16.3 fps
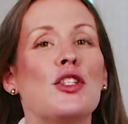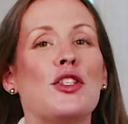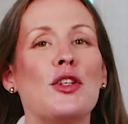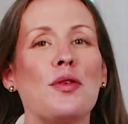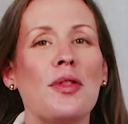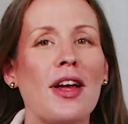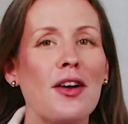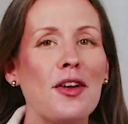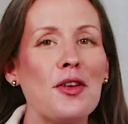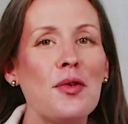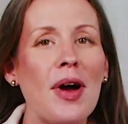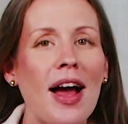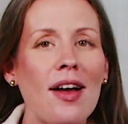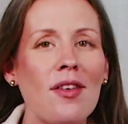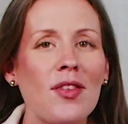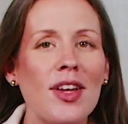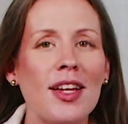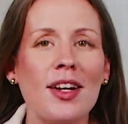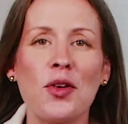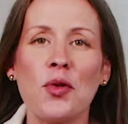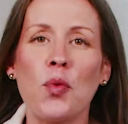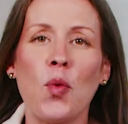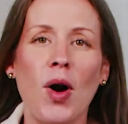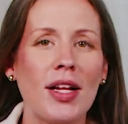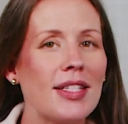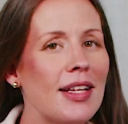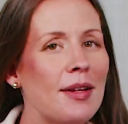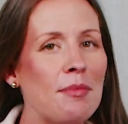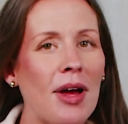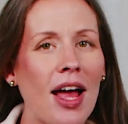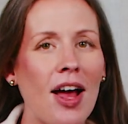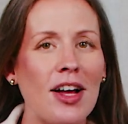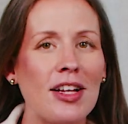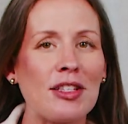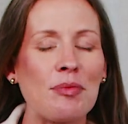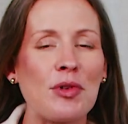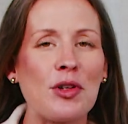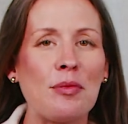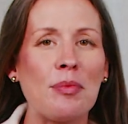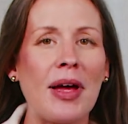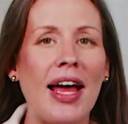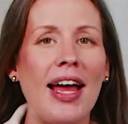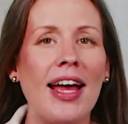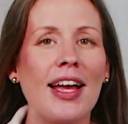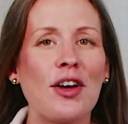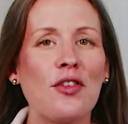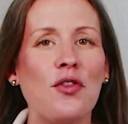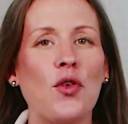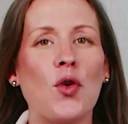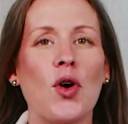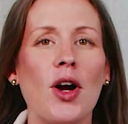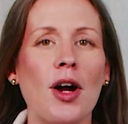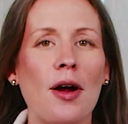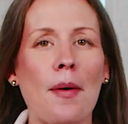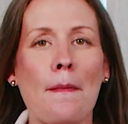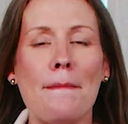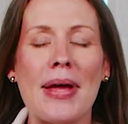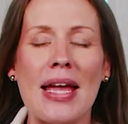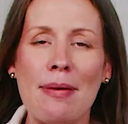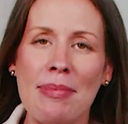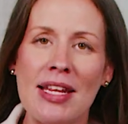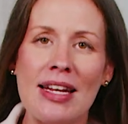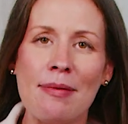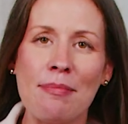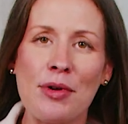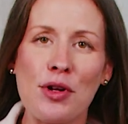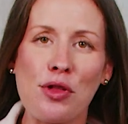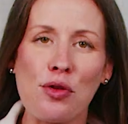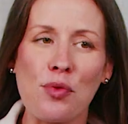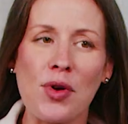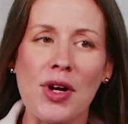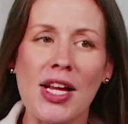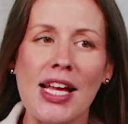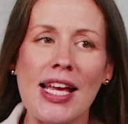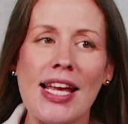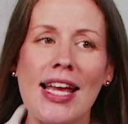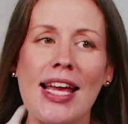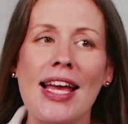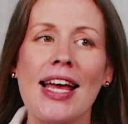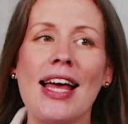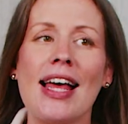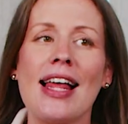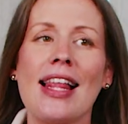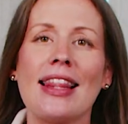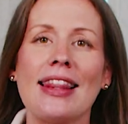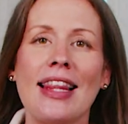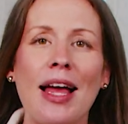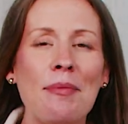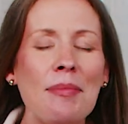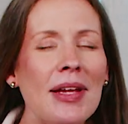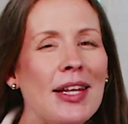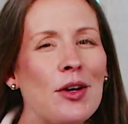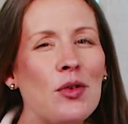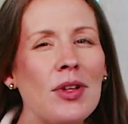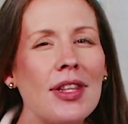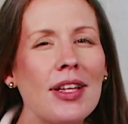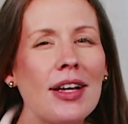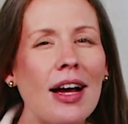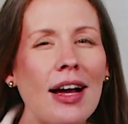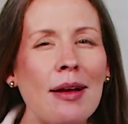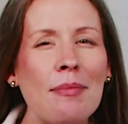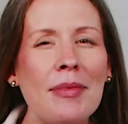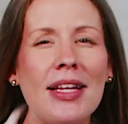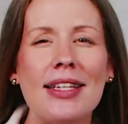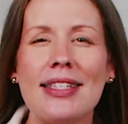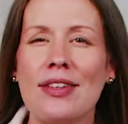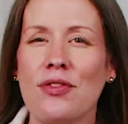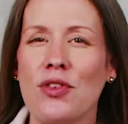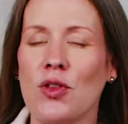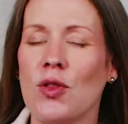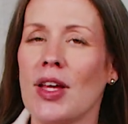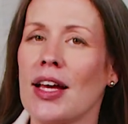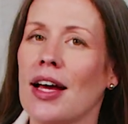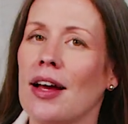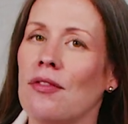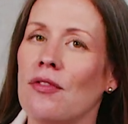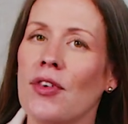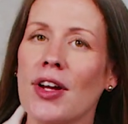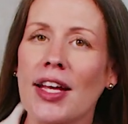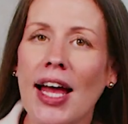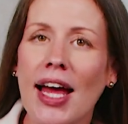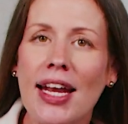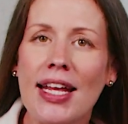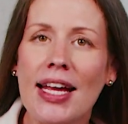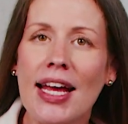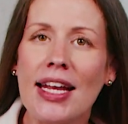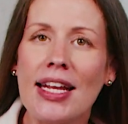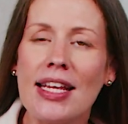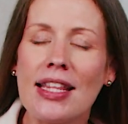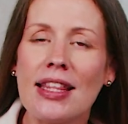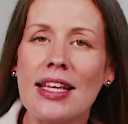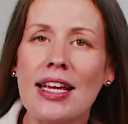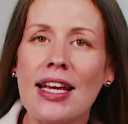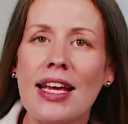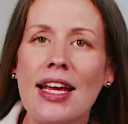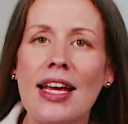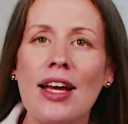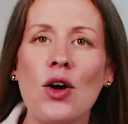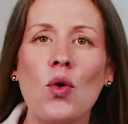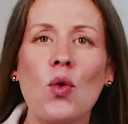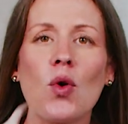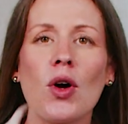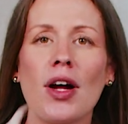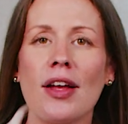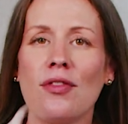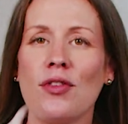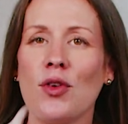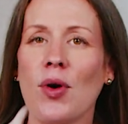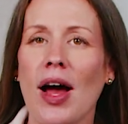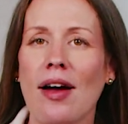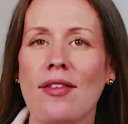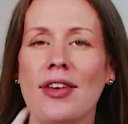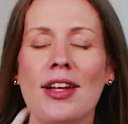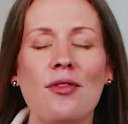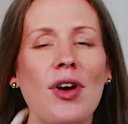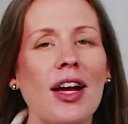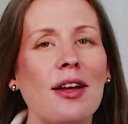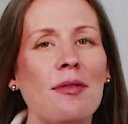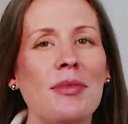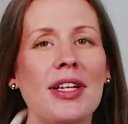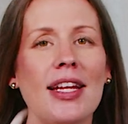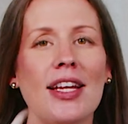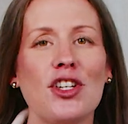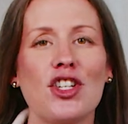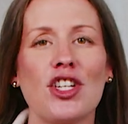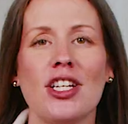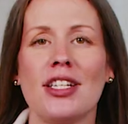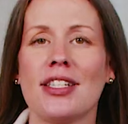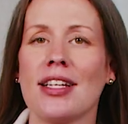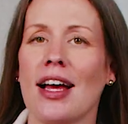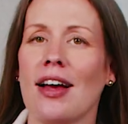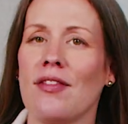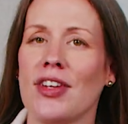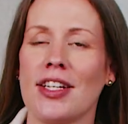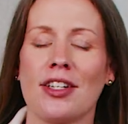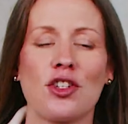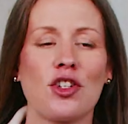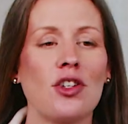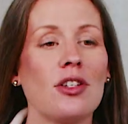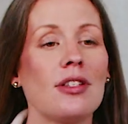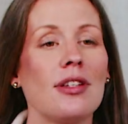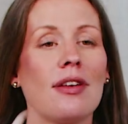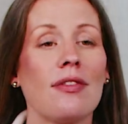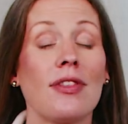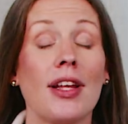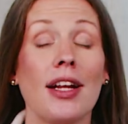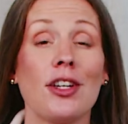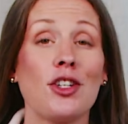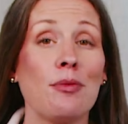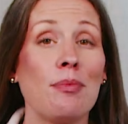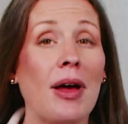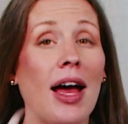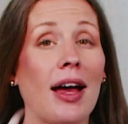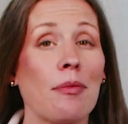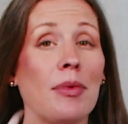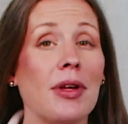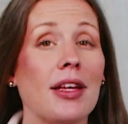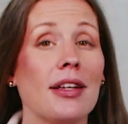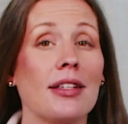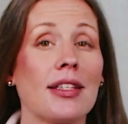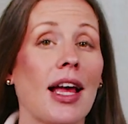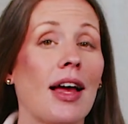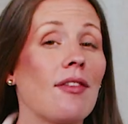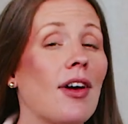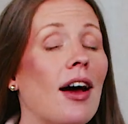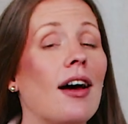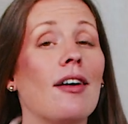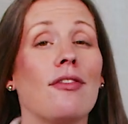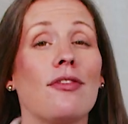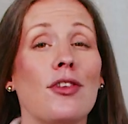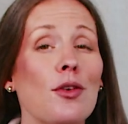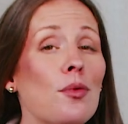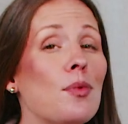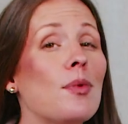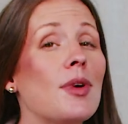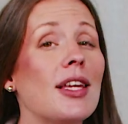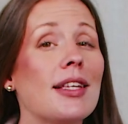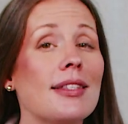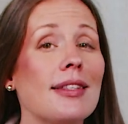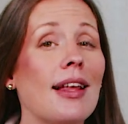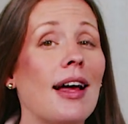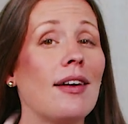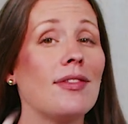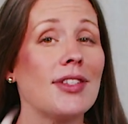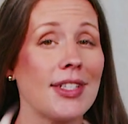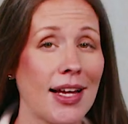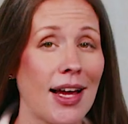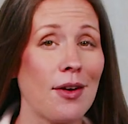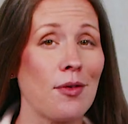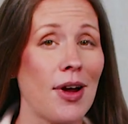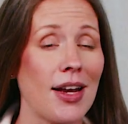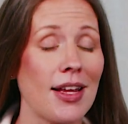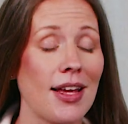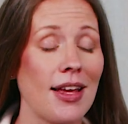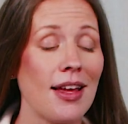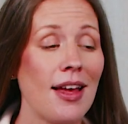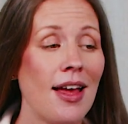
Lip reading: So there you have it. What's in my hospital bag for baby number 3. Let me know in the comments if you think I'm forgetting anything or if you have any recommendations of additional stuff that I should pack, because I've got a few weeks left to get ready.